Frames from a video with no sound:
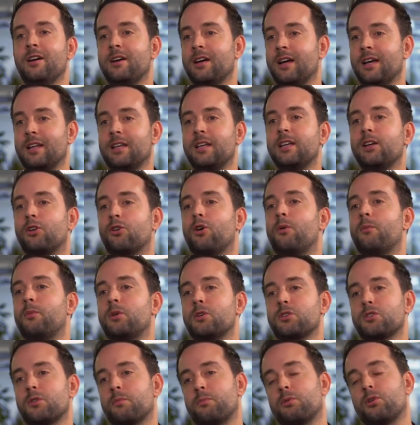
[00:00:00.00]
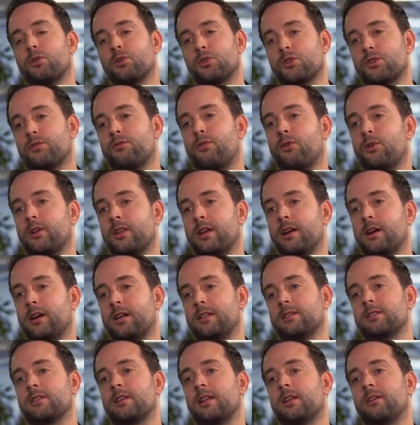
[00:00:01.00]
an e-commerce approach for their
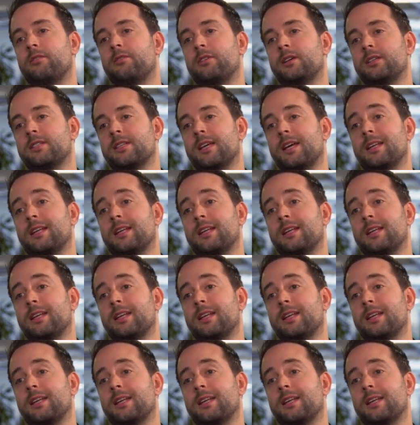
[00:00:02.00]
ancillaries